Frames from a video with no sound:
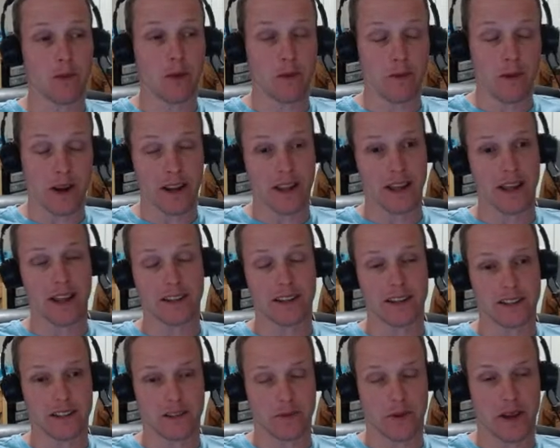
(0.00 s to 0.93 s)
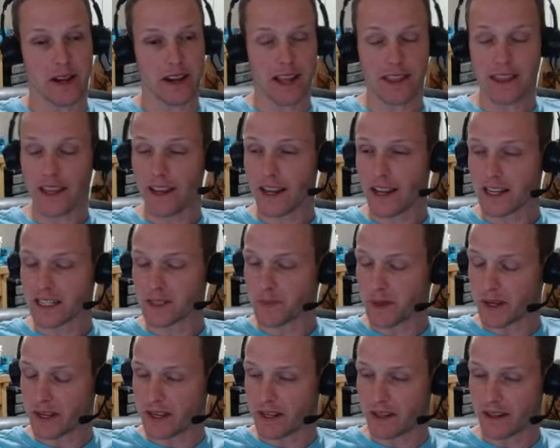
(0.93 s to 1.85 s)
more money than I anticipated. I think I
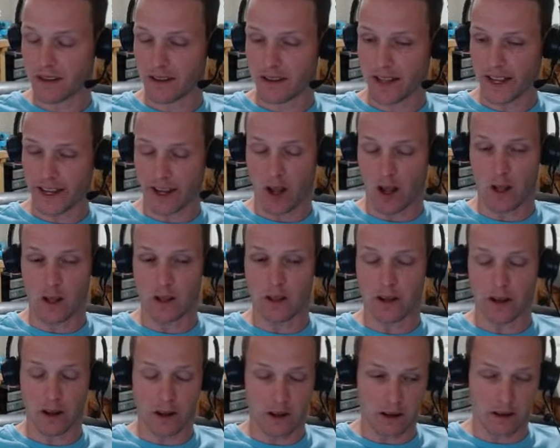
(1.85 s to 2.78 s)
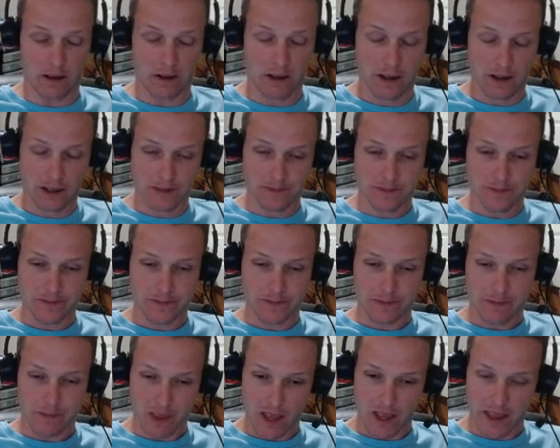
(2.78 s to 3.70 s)
spent like all in all.
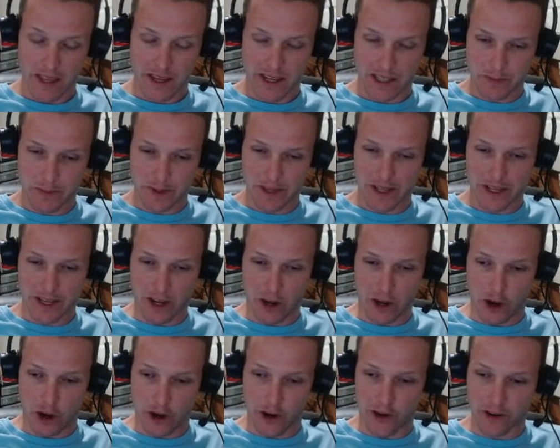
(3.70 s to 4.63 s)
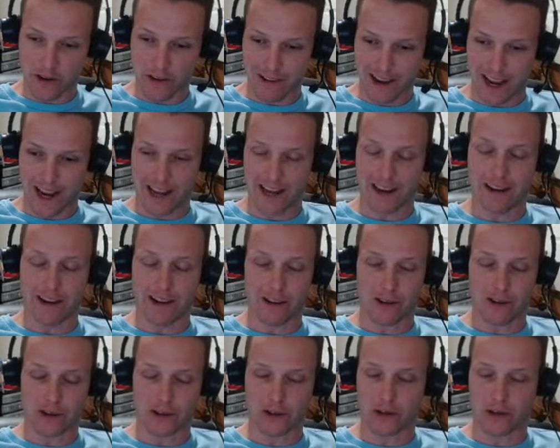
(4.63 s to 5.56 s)
I think I spent like $180,
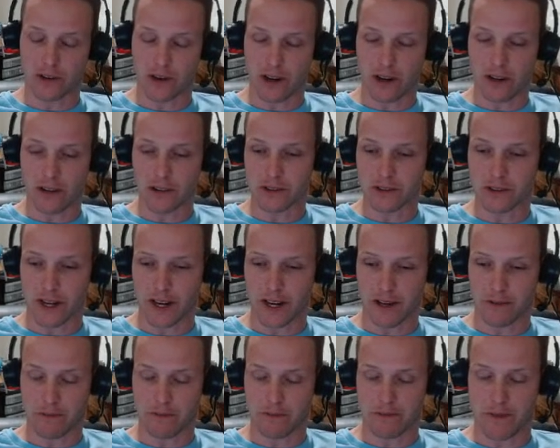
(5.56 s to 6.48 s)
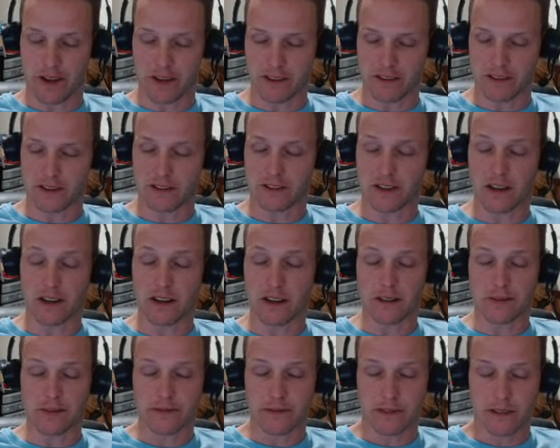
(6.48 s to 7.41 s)
$200 like in
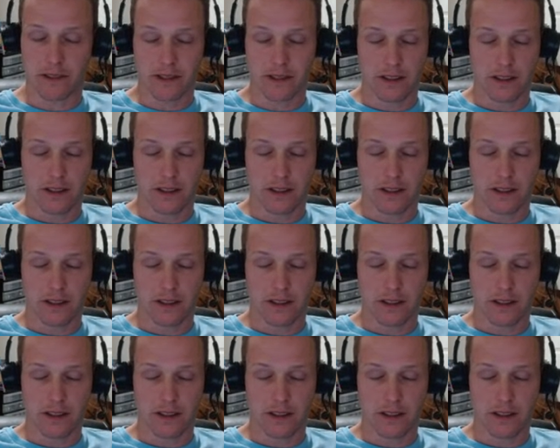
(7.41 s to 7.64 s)
stuff.